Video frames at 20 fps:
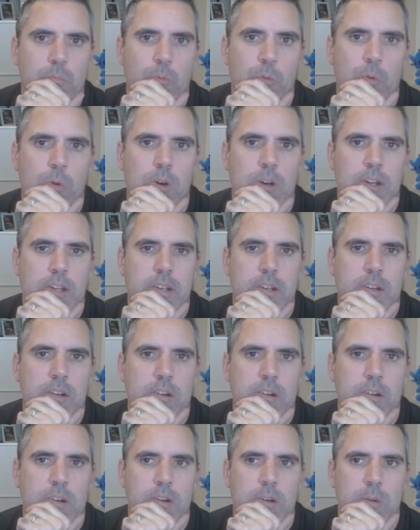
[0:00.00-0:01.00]
What
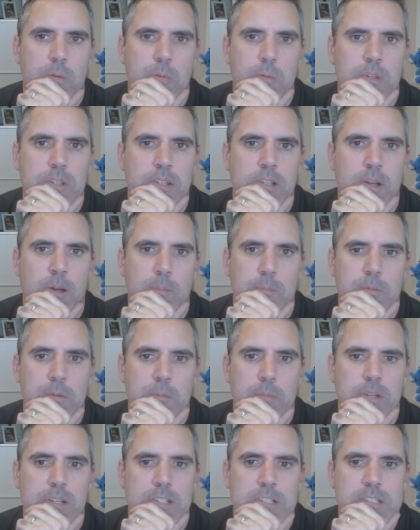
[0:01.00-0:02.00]
are we
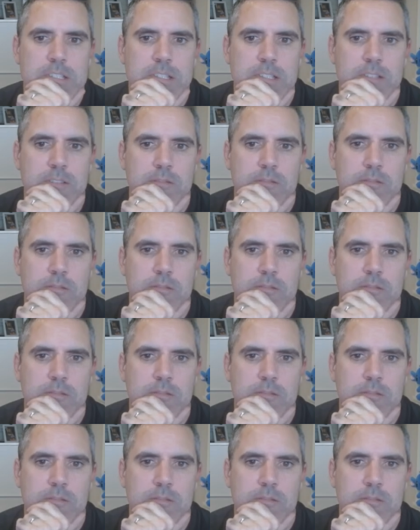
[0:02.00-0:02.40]
optimizing?